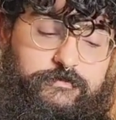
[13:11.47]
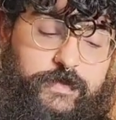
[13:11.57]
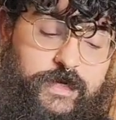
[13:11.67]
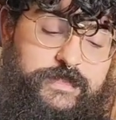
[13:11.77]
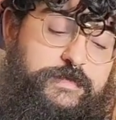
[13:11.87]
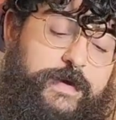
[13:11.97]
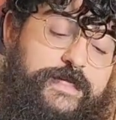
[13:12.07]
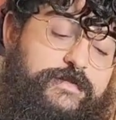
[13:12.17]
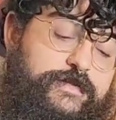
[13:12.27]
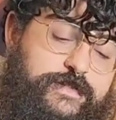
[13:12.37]
because the
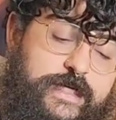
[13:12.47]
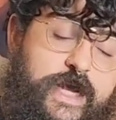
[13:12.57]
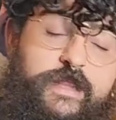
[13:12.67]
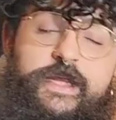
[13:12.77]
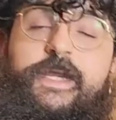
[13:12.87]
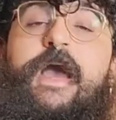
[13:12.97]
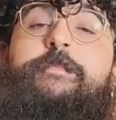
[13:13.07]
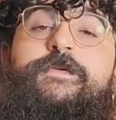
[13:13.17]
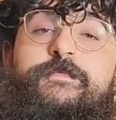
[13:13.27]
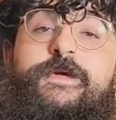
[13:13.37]
masculine's like, I let it
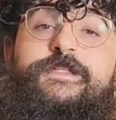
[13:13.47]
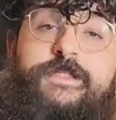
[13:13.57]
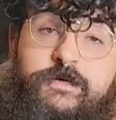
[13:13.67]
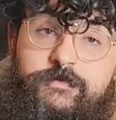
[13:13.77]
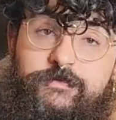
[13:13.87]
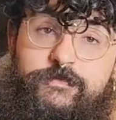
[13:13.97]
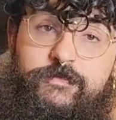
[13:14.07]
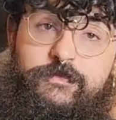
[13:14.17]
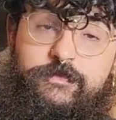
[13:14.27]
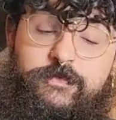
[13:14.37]
happen to myself.
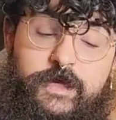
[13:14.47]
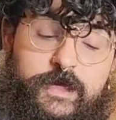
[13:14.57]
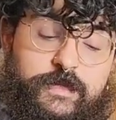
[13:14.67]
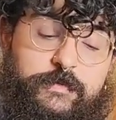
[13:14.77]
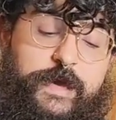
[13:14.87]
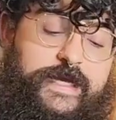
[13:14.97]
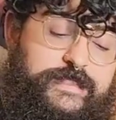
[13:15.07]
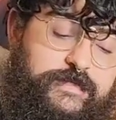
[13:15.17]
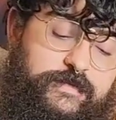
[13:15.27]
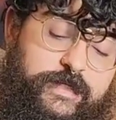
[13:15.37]
The
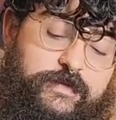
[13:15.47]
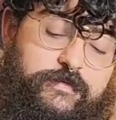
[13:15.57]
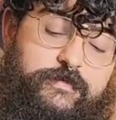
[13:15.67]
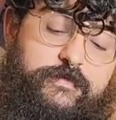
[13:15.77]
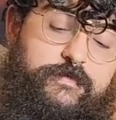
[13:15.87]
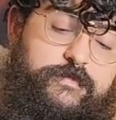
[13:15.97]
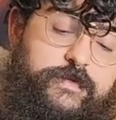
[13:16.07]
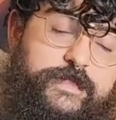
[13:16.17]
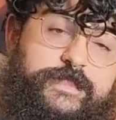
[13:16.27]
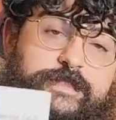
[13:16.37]
masculine
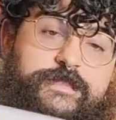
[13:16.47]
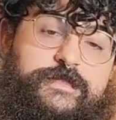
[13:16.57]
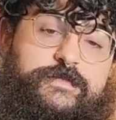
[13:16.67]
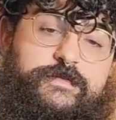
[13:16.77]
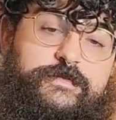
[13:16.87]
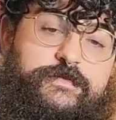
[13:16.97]
doesn't